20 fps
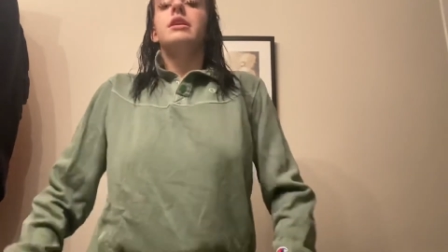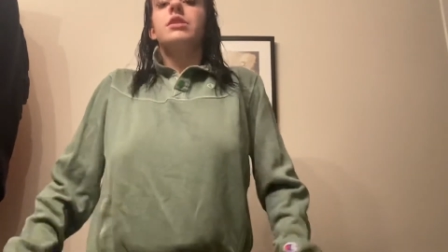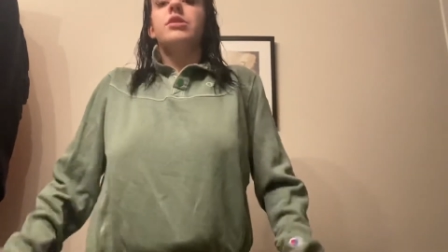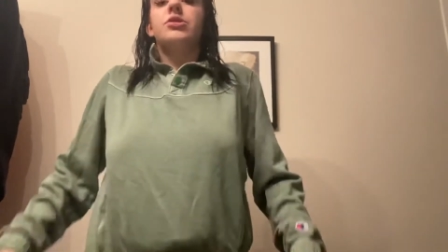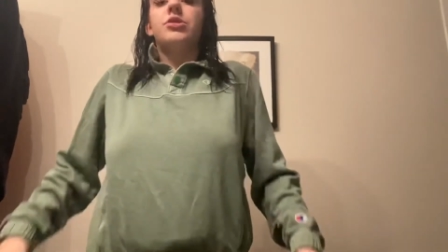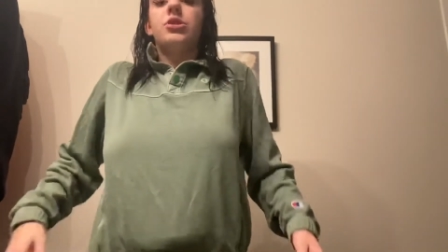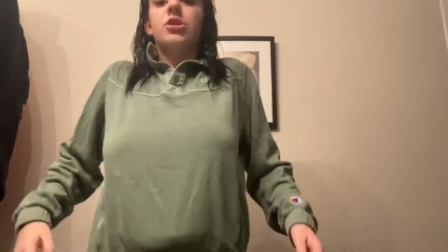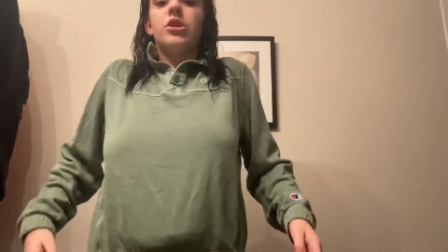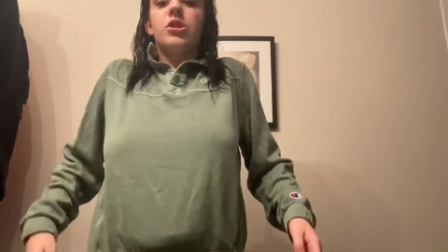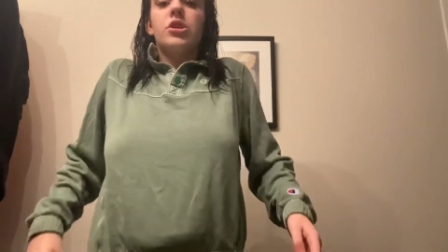
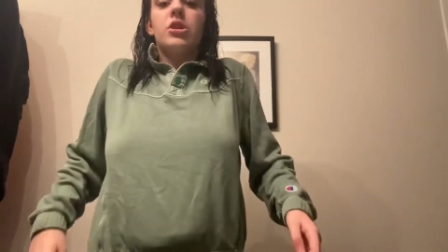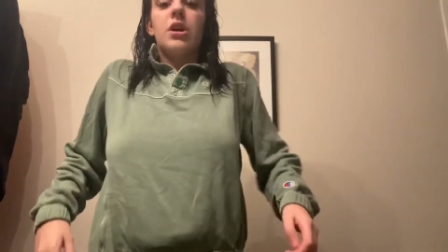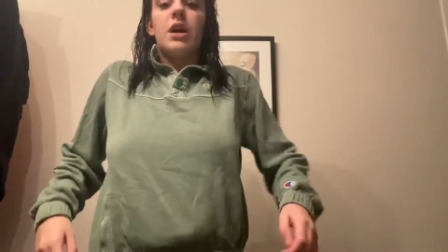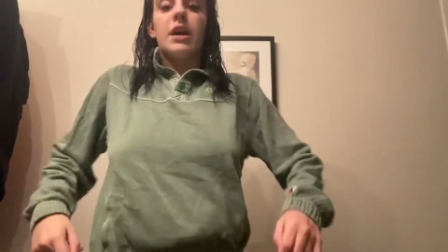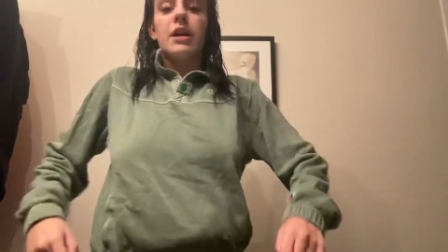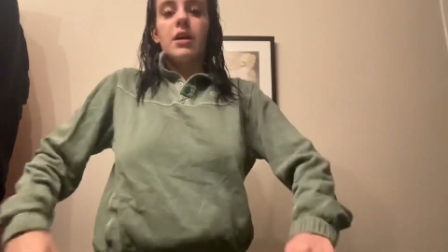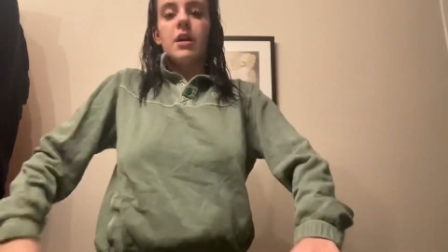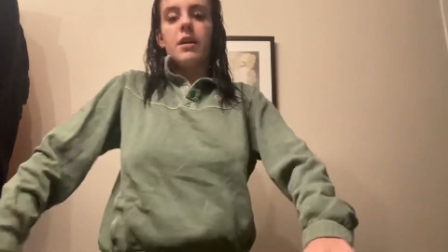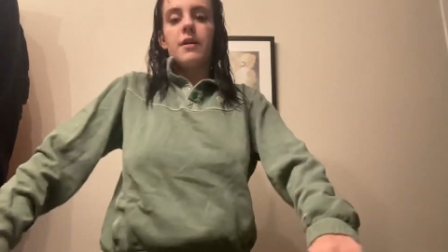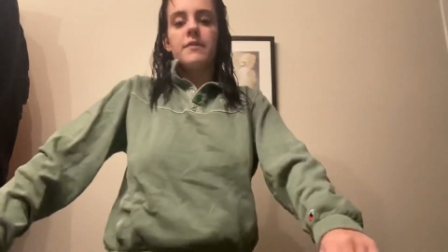shirt I
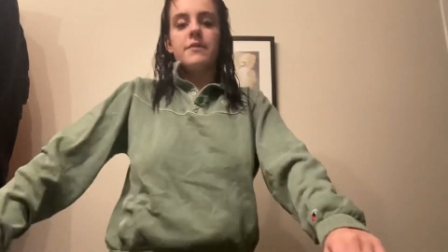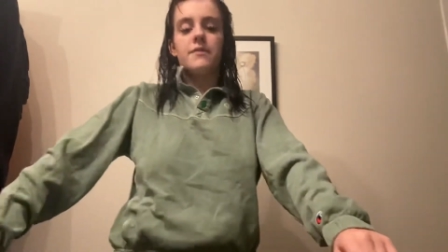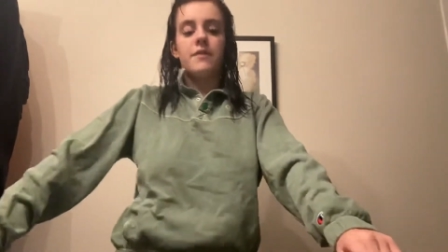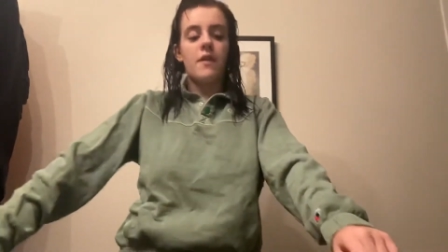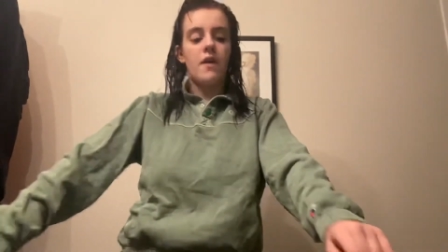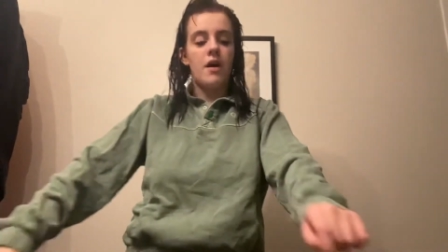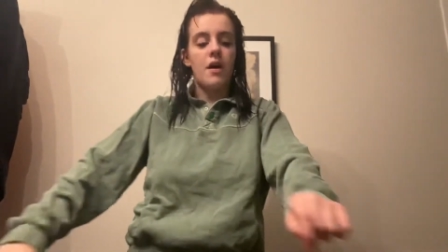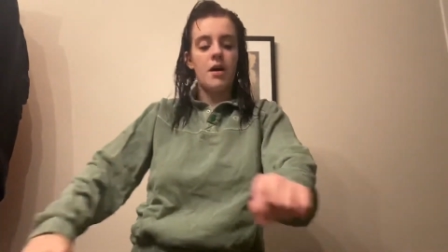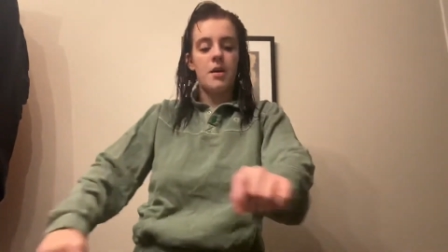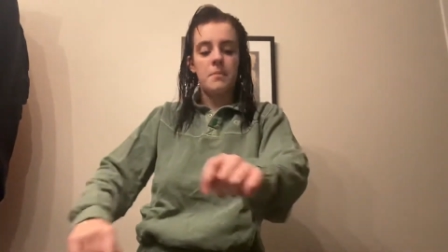got
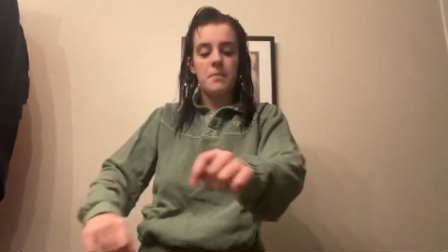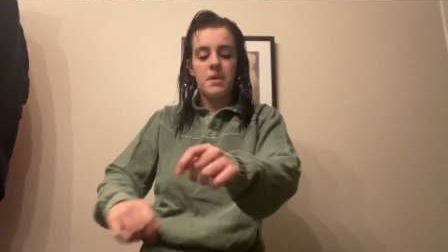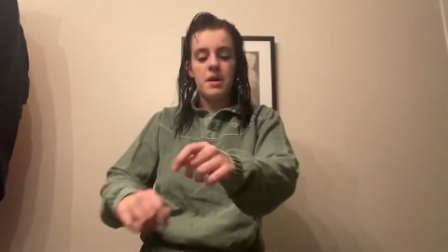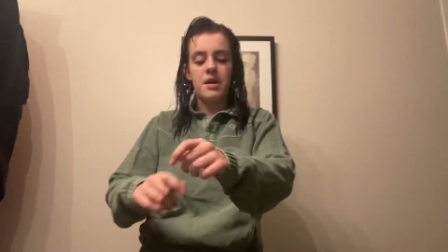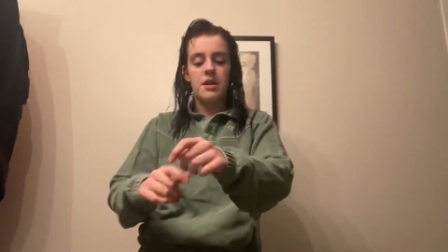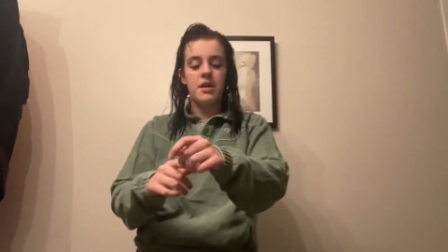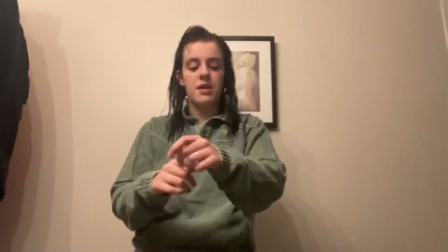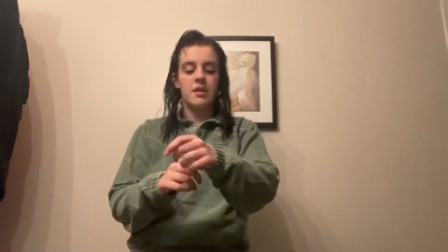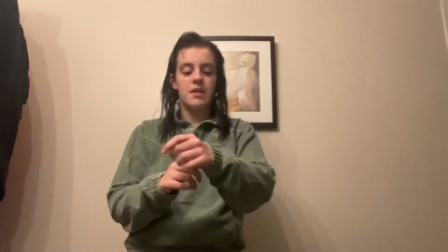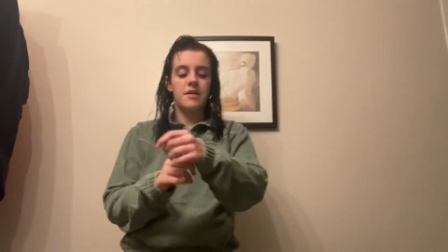from
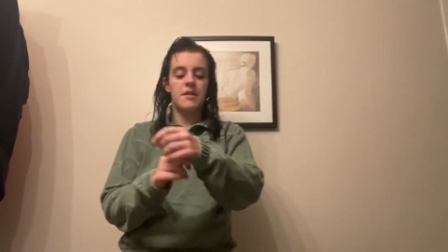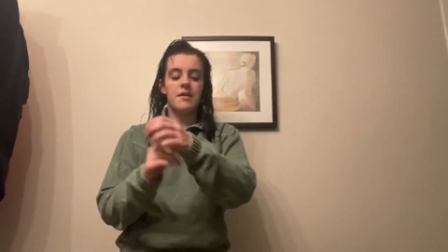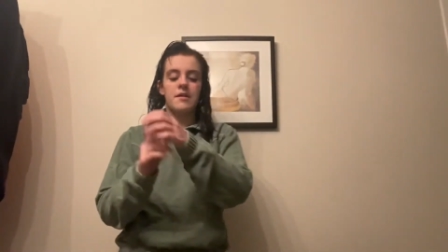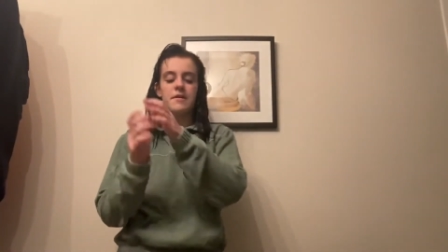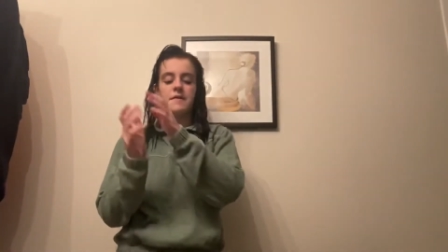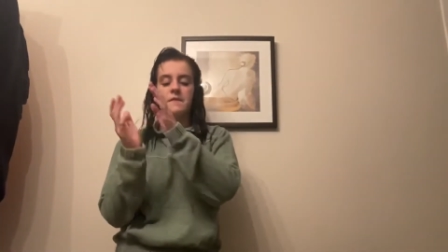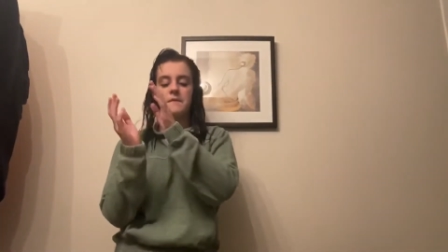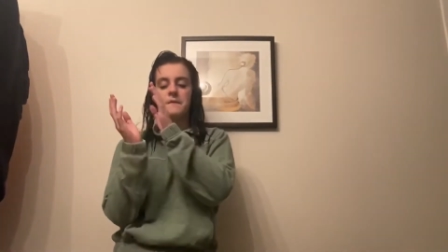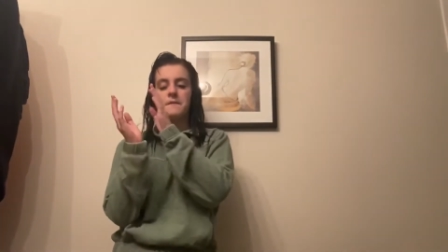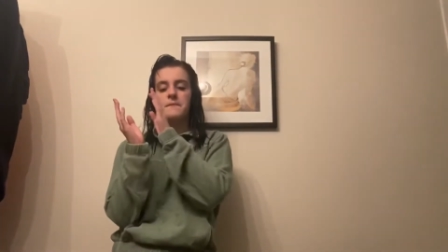
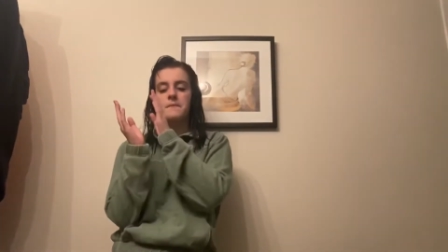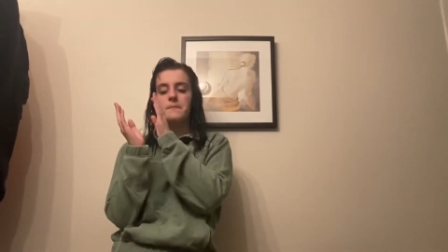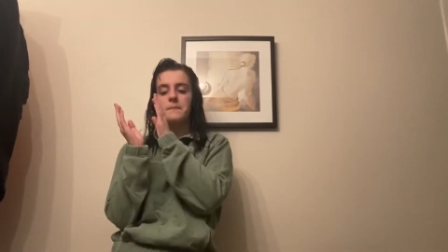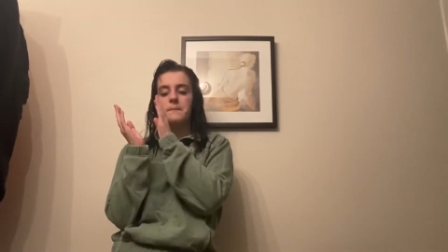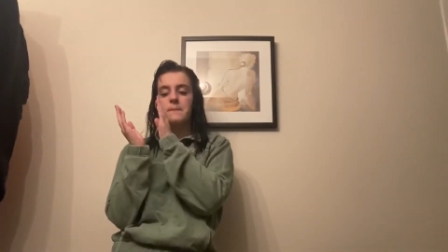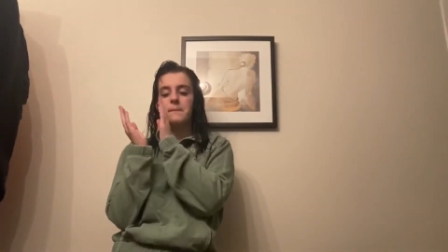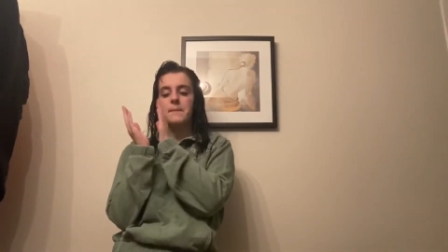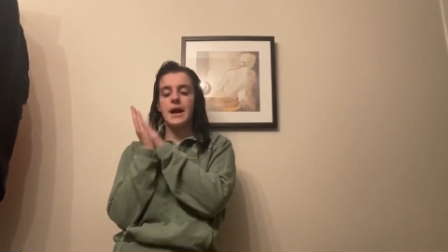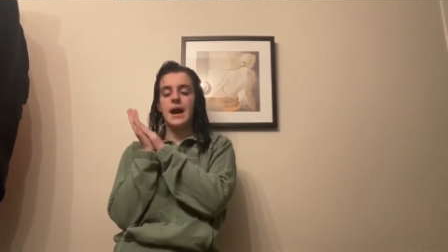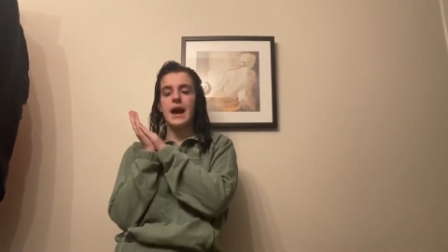
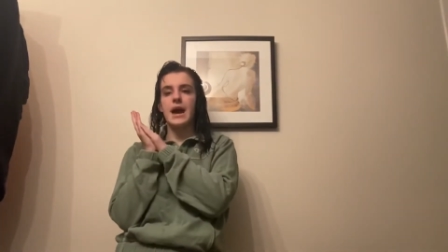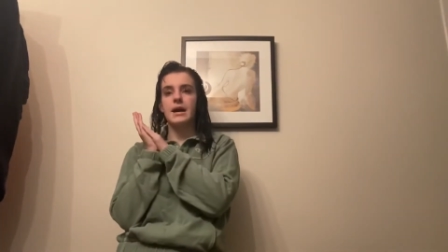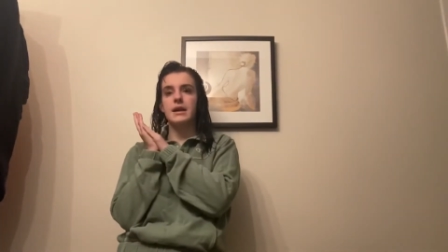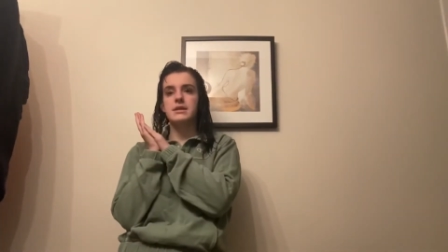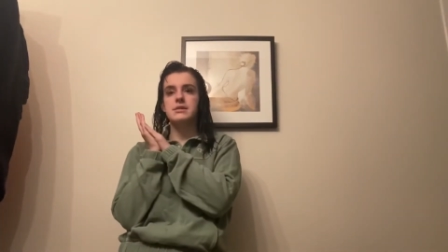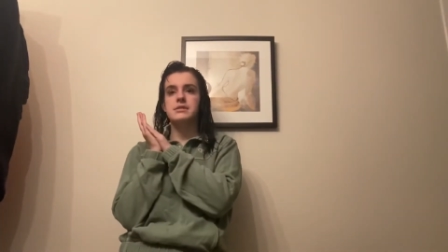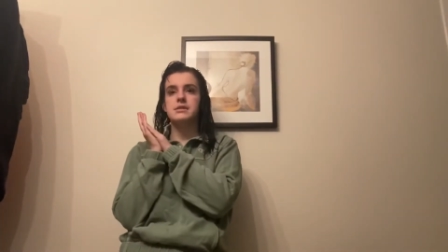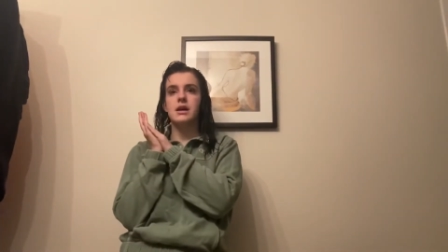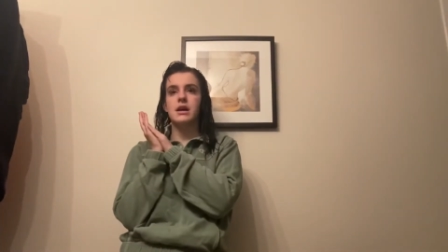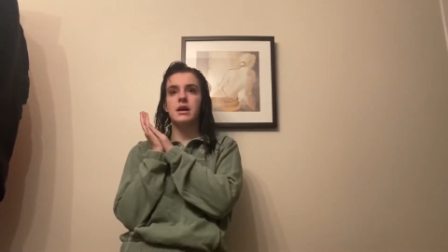
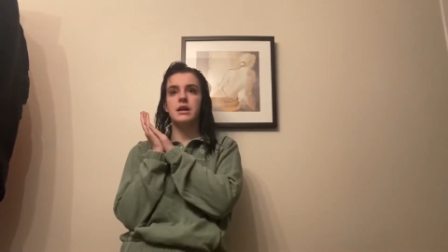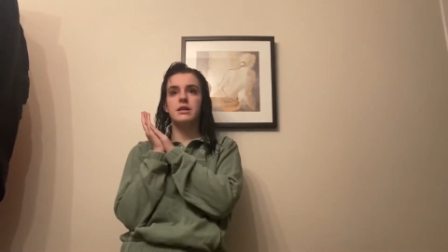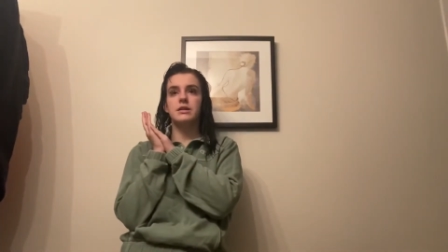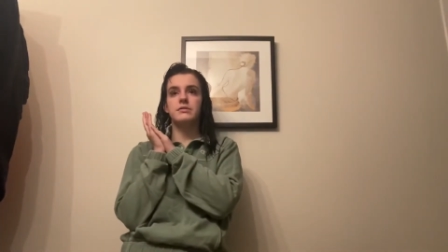PacSun.